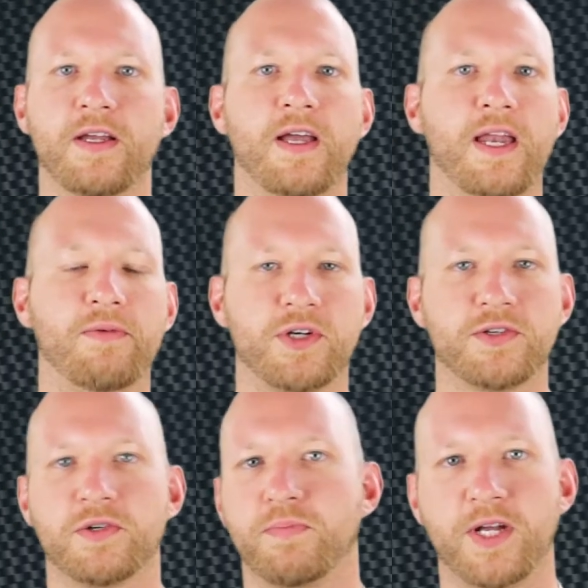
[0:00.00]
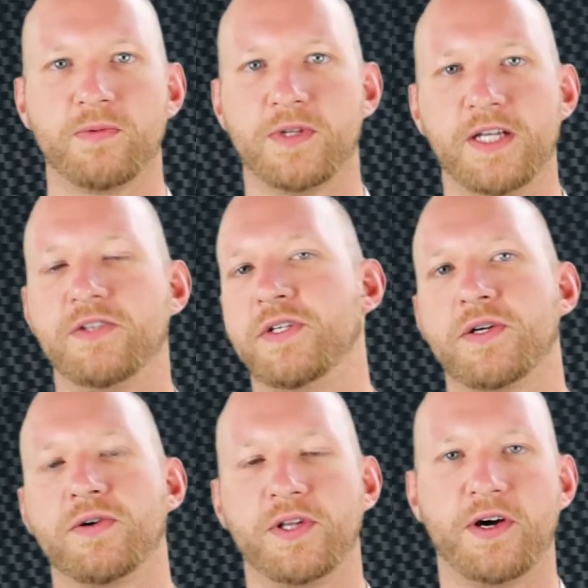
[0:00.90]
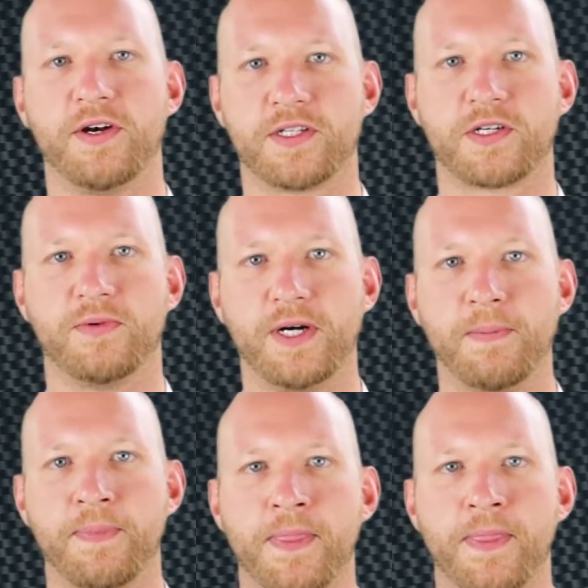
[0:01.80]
and he was also plagued with injuries early on in his career.